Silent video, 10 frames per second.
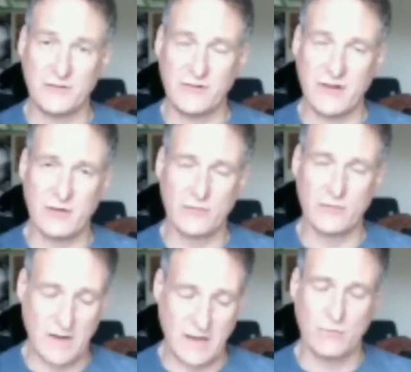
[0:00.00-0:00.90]

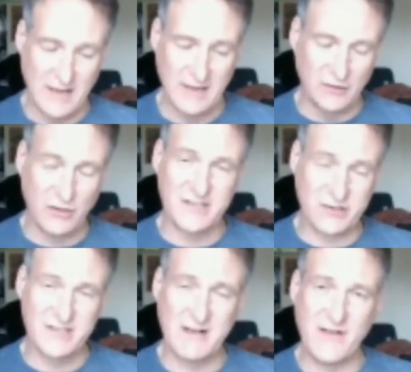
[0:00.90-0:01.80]
So lots of
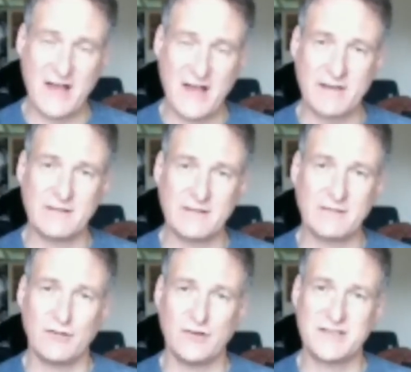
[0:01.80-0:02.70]
stuff happening,
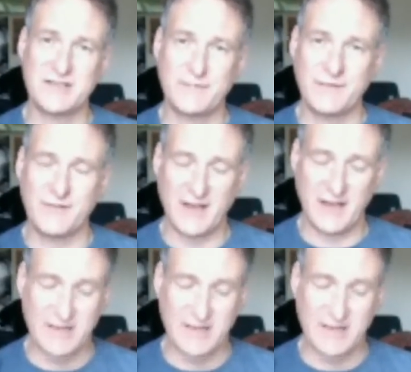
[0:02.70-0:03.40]
lots of different things.